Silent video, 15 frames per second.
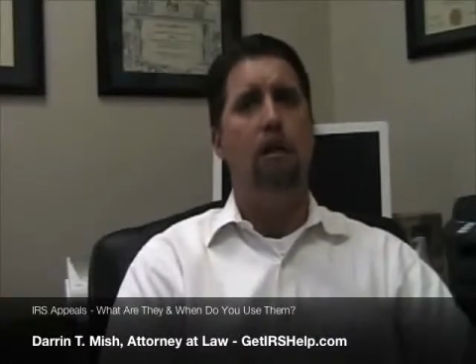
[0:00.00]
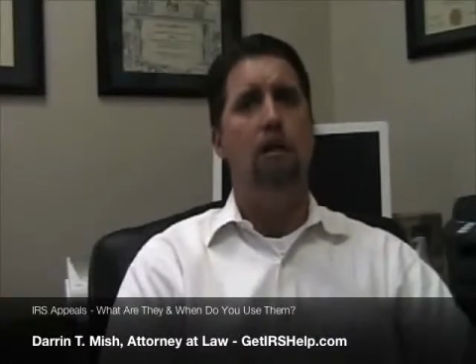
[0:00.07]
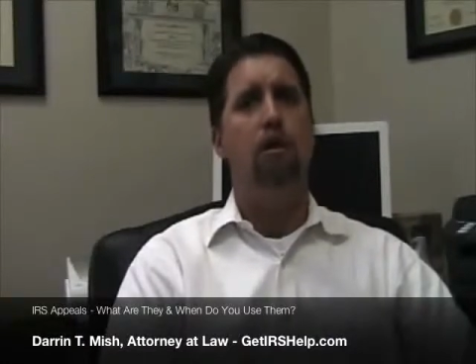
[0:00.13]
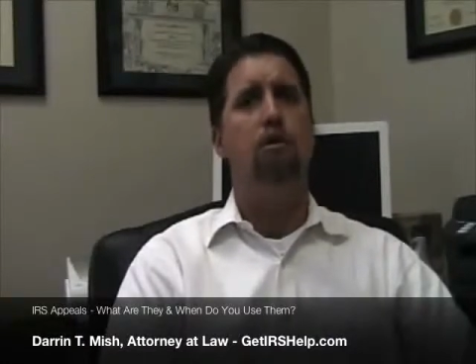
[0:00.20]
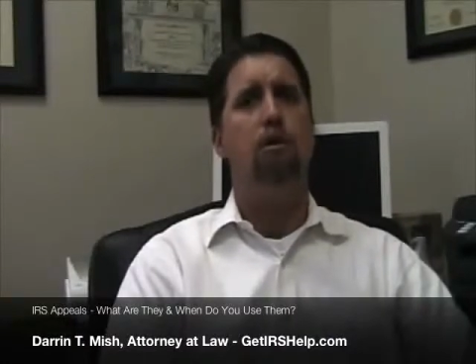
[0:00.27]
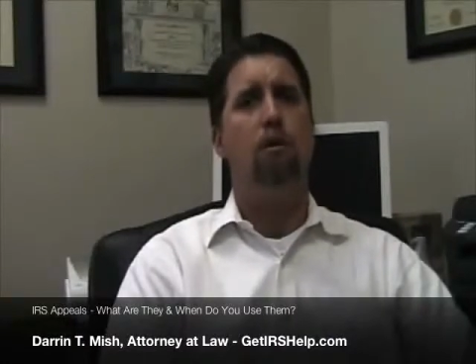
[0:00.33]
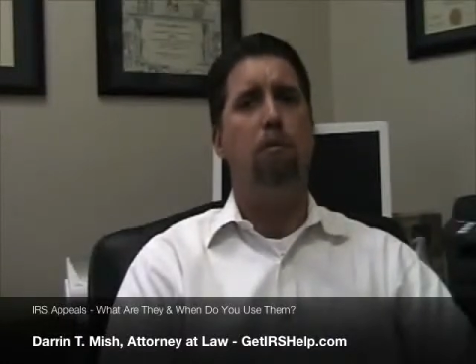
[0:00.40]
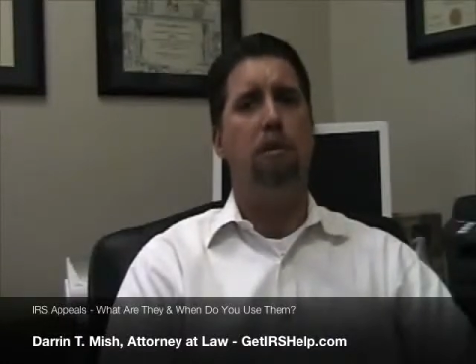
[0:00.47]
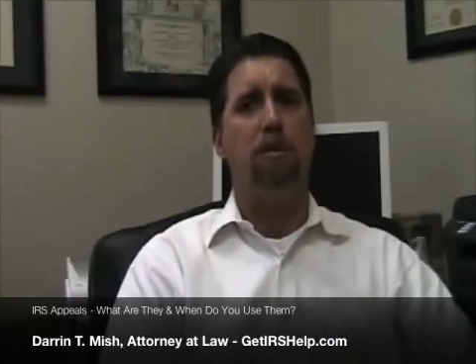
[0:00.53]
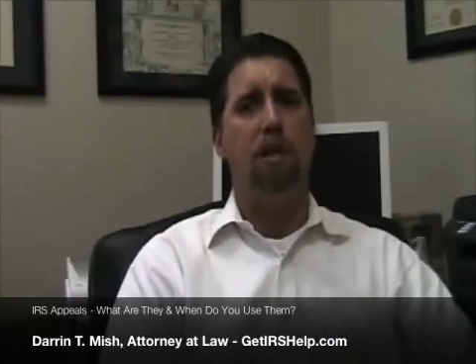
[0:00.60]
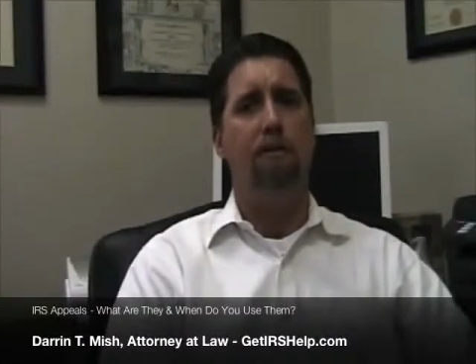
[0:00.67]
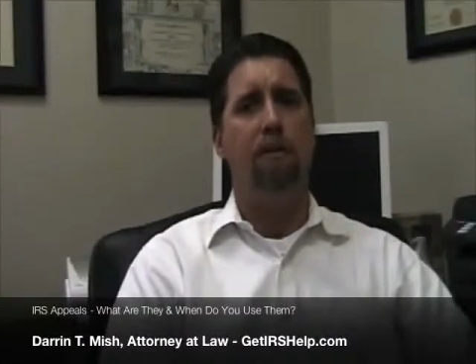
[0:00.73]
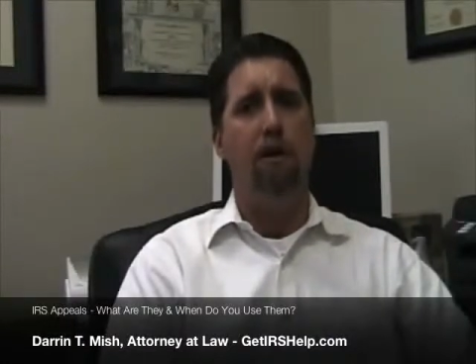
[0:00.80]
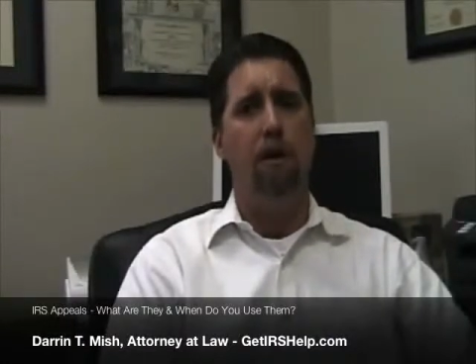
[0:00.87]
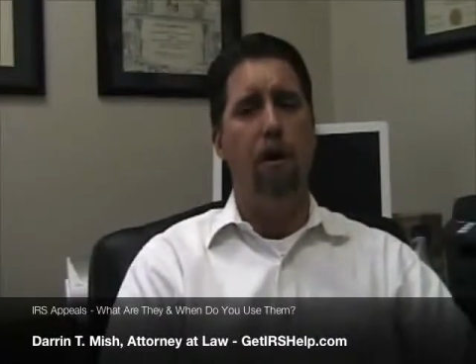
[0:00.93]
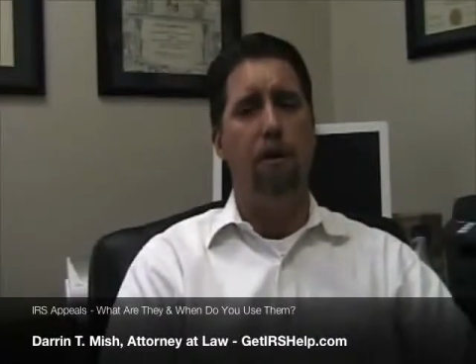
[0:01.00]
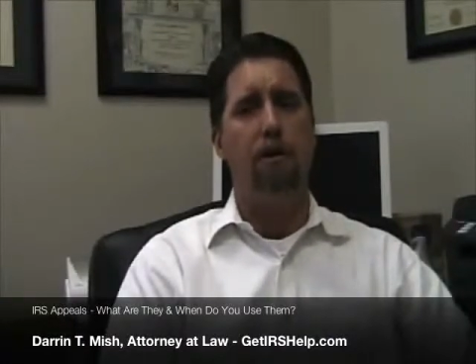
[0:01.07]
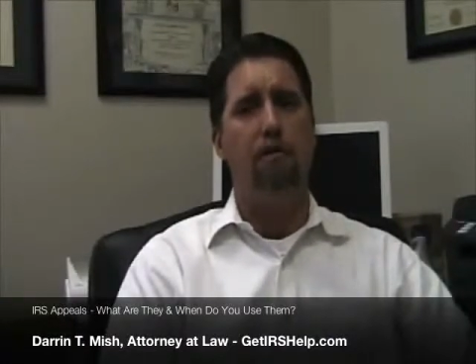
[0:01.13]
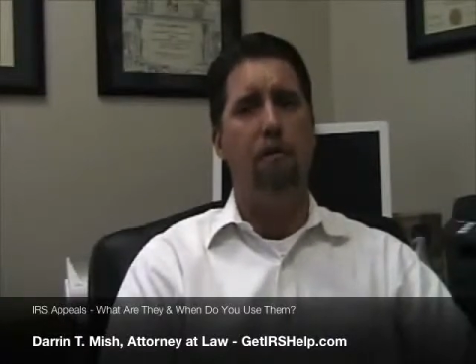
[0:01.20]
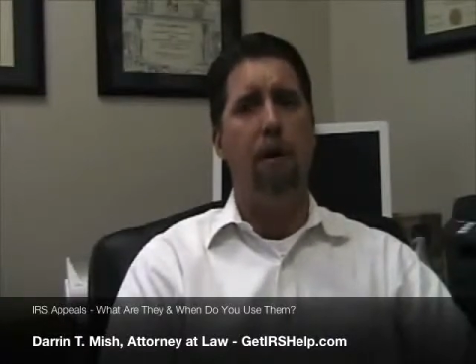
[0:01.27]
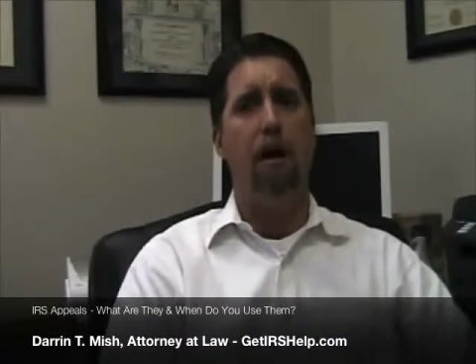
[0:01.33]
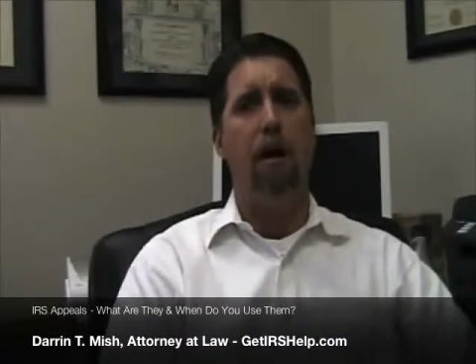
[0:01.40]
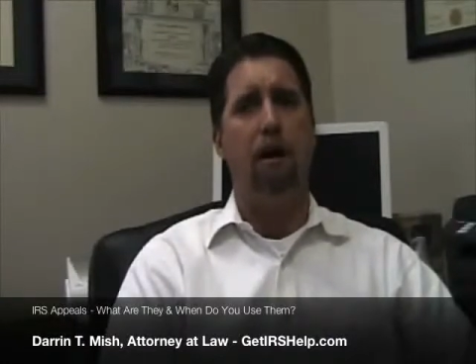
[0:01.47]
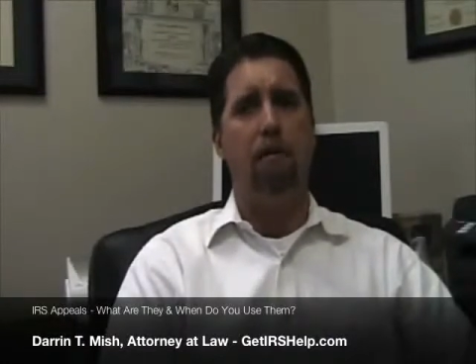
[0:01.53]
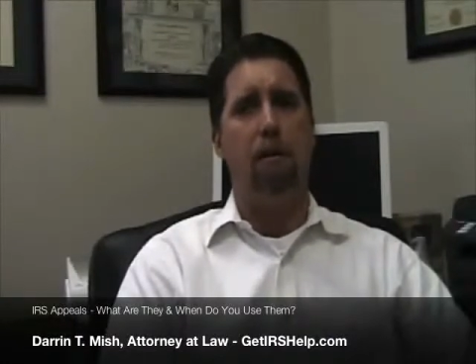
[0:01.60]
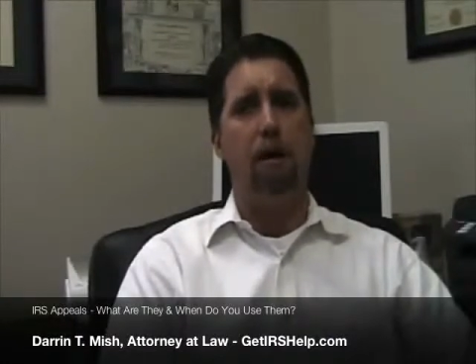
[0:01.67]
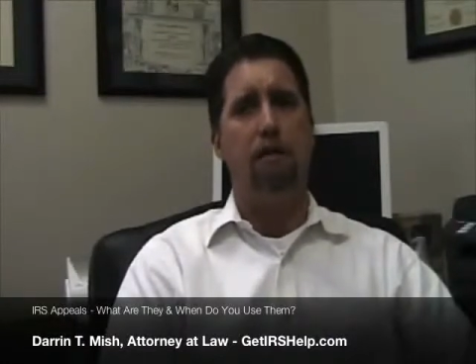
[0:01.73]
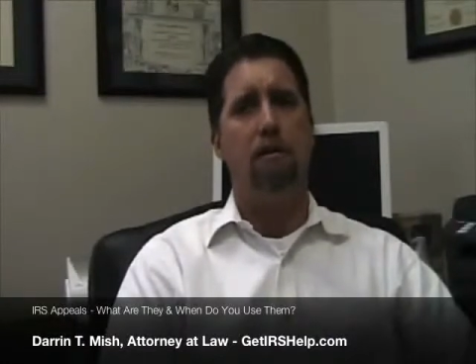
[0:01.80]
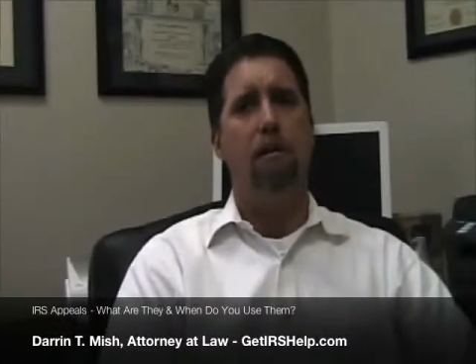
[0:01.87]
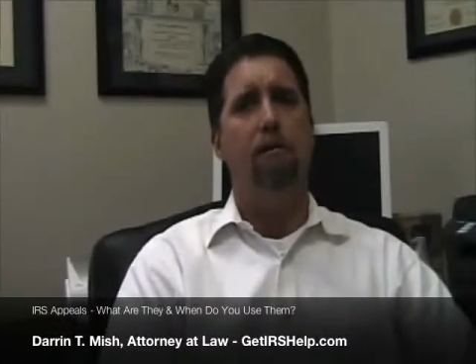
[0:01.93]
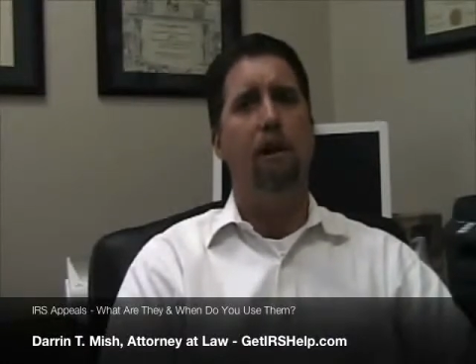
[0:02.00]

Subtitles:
you should receive a notice from the IRS